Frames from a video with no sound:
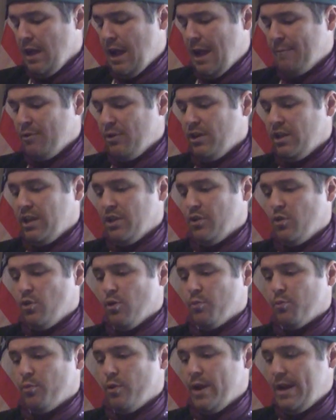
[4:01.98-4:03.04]
I'm going to
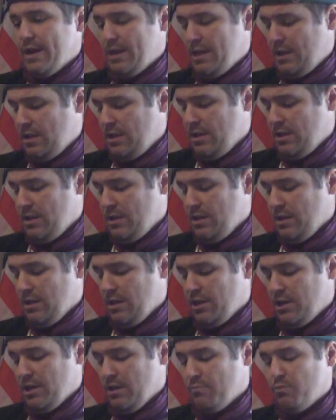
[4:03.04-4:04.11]
incorporate
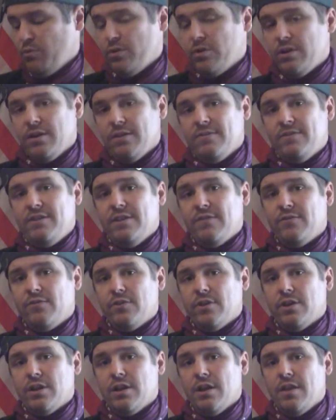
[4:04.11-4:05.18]
a number of
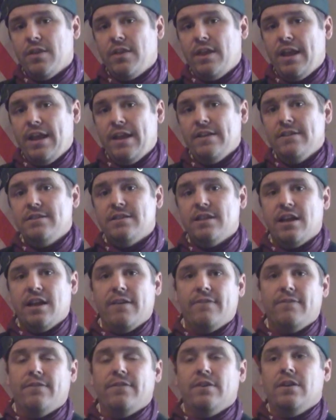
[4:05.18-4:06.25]
different things that
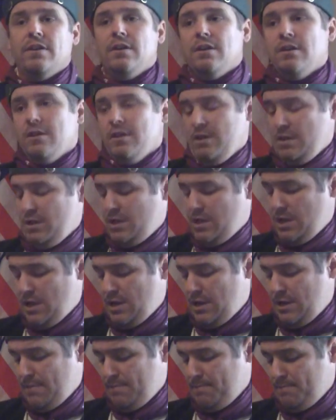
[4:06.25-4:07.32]
I've
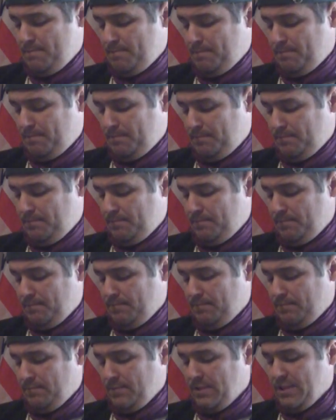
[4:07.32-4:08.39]
um,
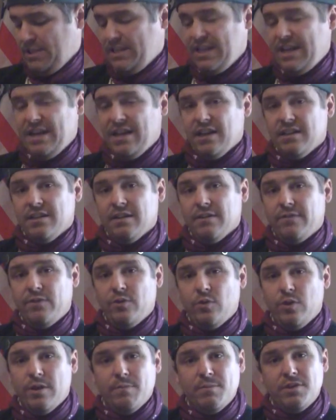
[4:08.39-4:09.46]
seen in a
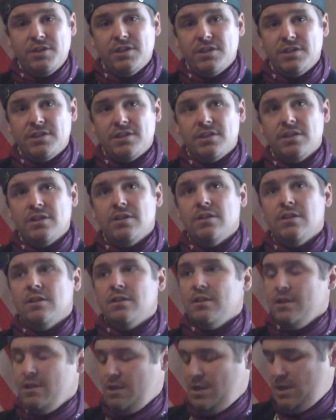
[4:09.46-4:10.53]
few images.
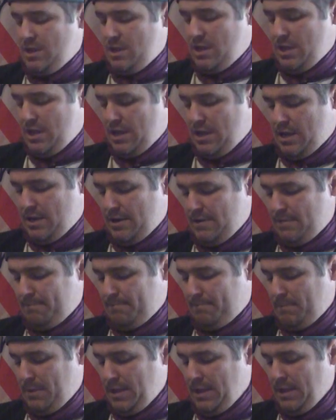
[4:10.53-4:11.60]

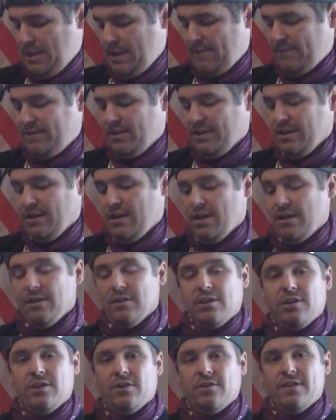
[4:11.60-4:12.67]
Um, I've done a lot of
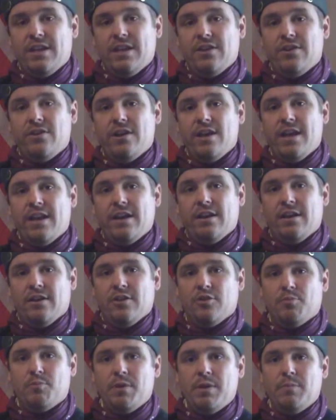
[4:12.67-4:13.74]
looking on the internet at
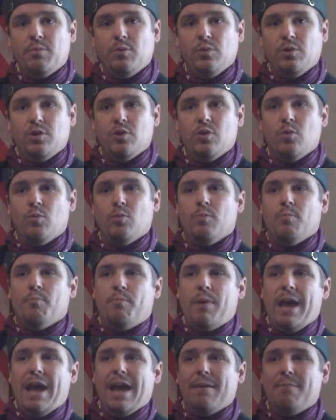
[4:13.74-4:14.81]
other people, you know,
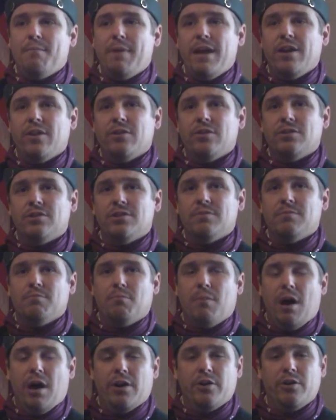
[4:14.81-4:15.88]
bag makers,
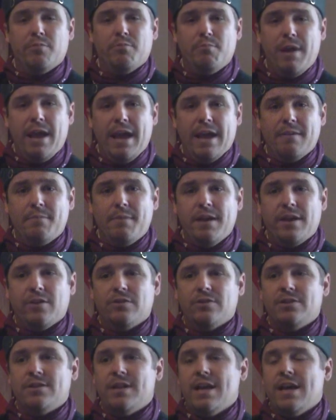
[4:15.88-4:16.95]
modern bag
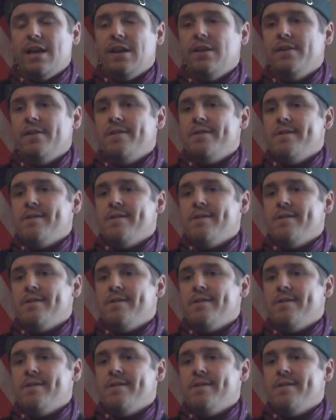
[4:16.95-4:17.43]
makers that